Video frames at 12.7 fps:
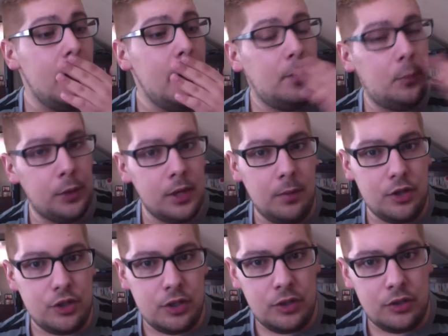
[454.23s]
But pretty
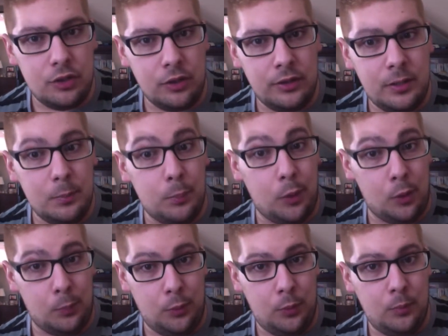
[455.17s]
much it turned it
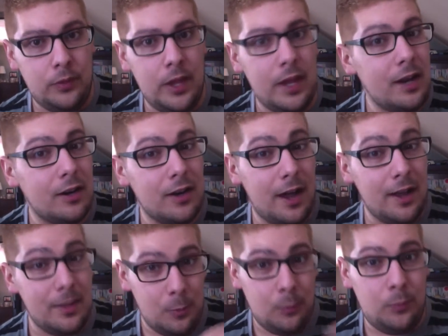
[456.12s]
purple, the hair dye
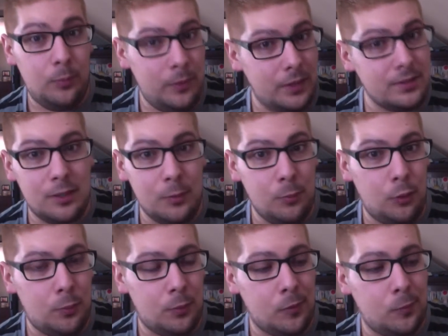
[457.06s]
in the mixing
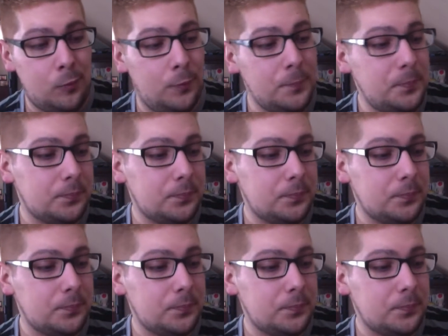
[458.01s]
bowl purple,